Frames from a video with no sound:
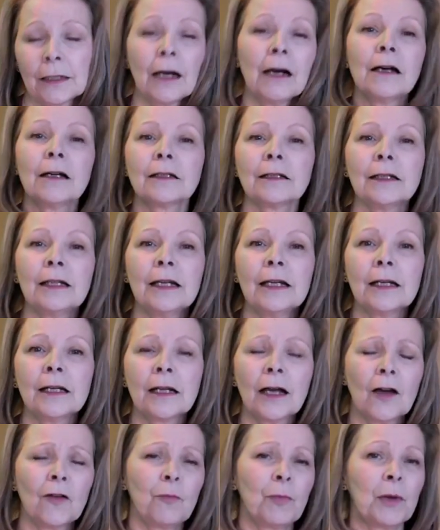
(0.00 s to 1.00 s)
gardening.
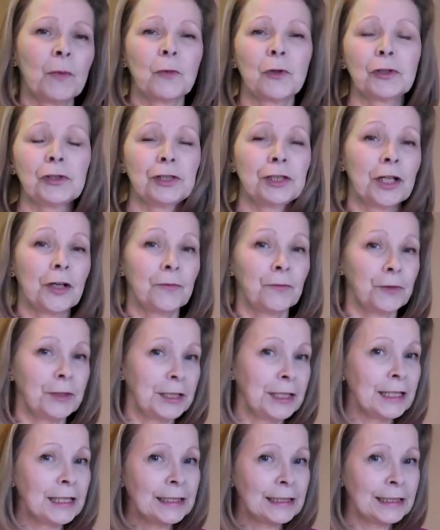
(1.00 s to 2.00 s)
I've been watching her for
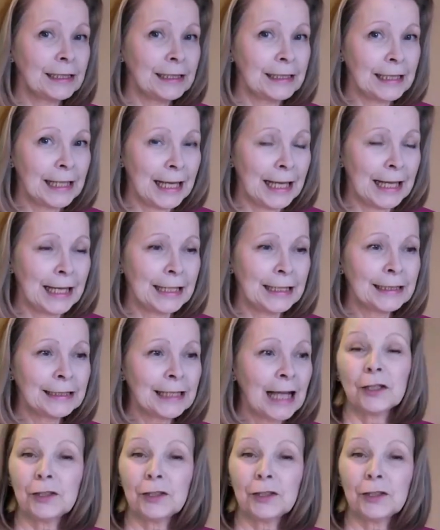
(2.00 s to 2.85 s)
years and years.